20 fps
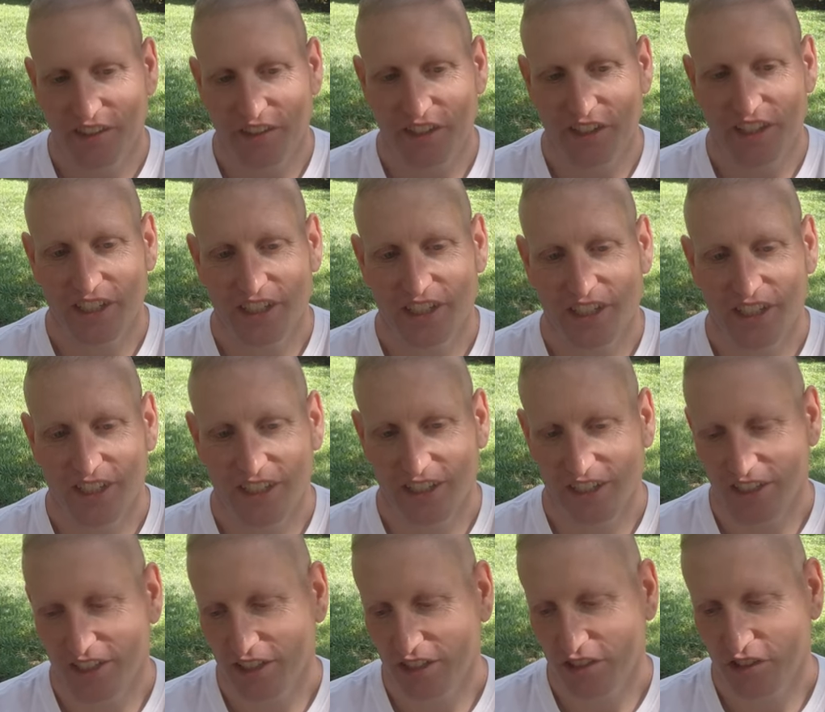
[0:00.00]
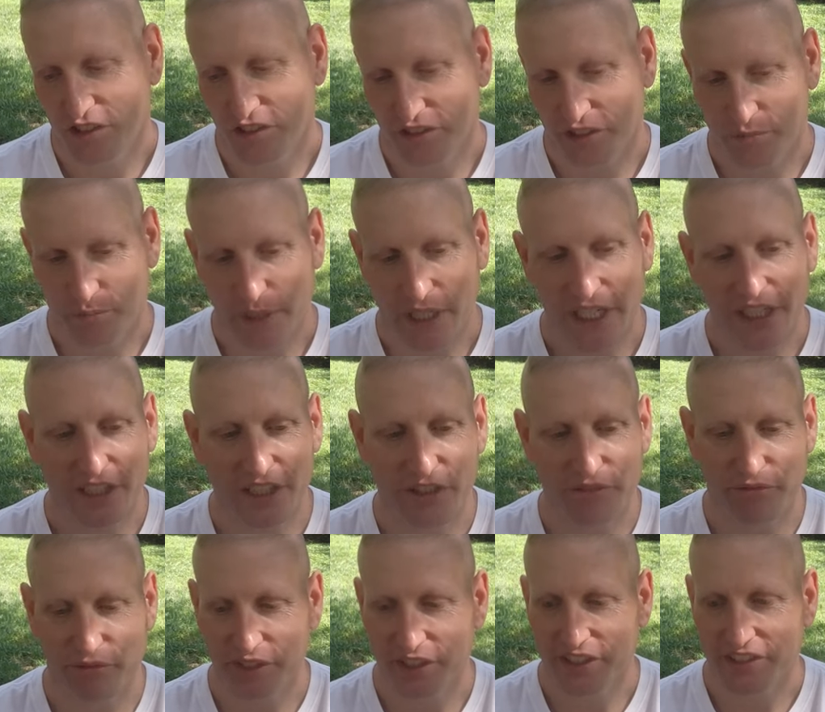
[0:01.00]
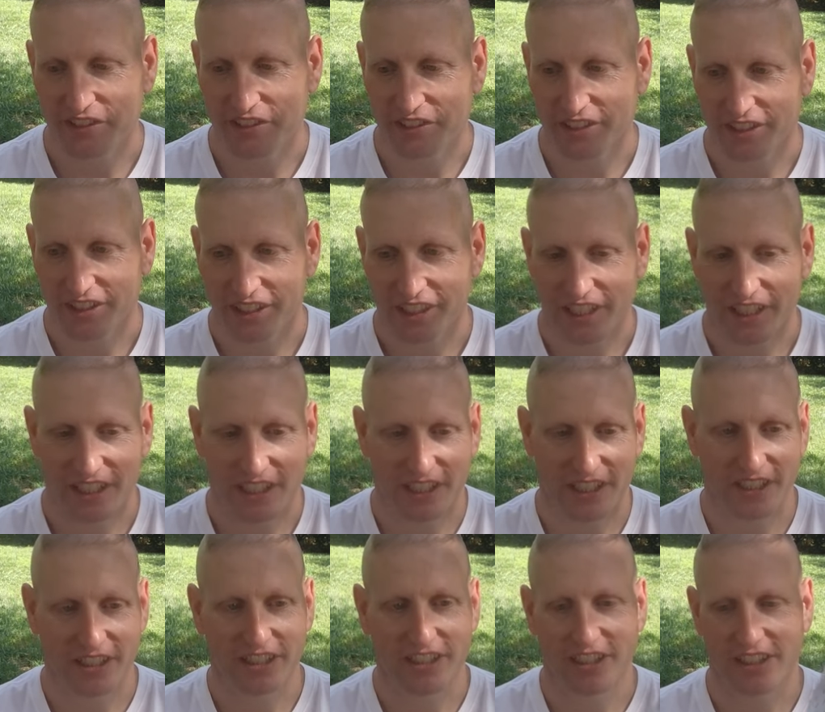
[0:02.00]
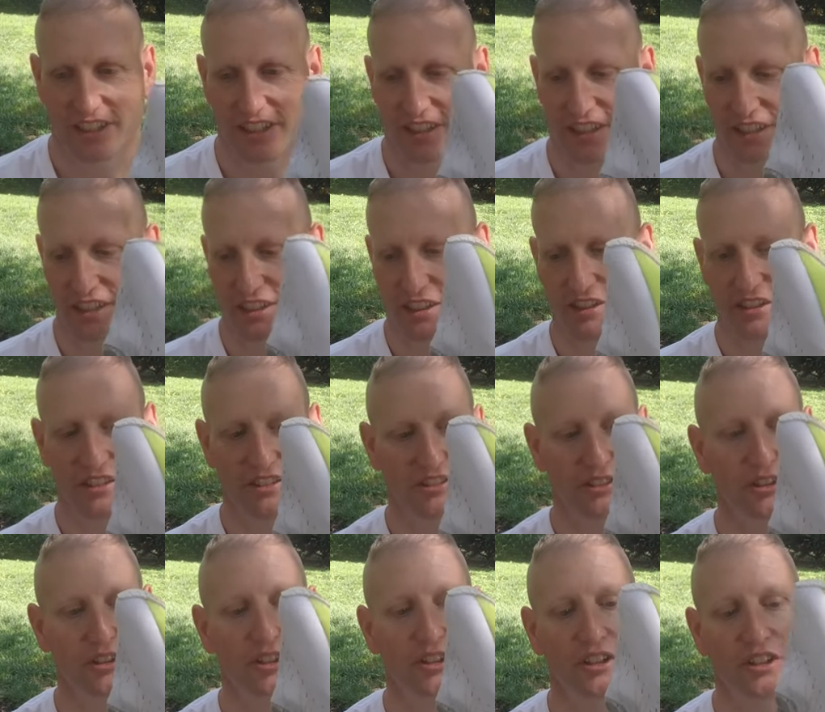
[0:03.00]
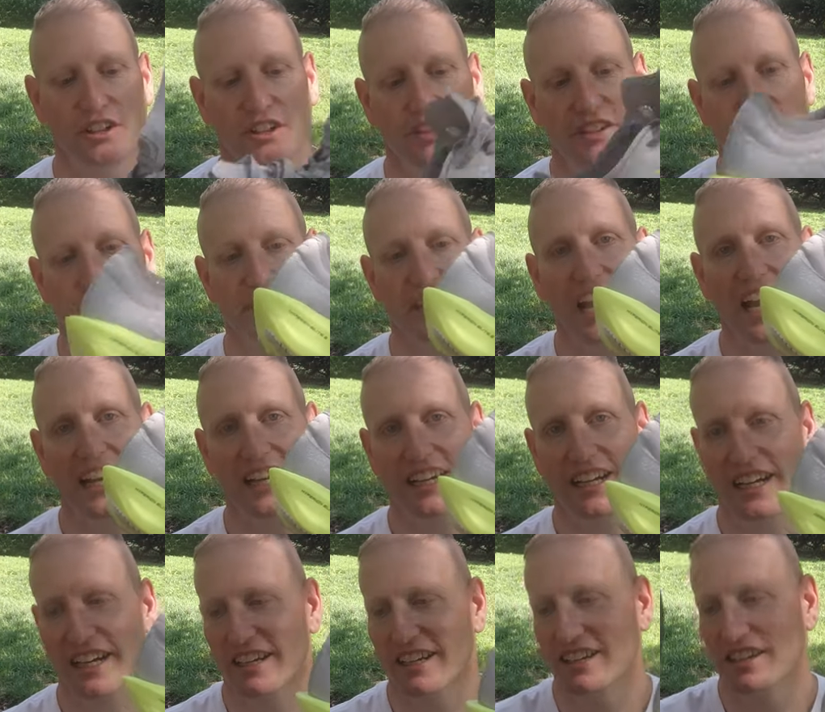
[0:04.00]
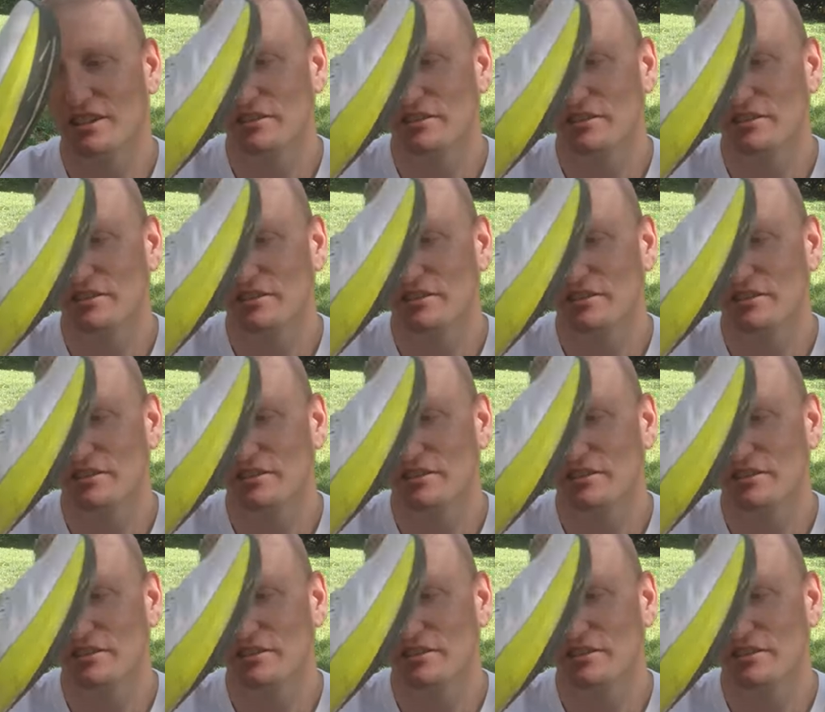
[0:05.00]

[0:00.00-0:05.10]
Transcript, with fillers: the there's a big difference in this all the stack height.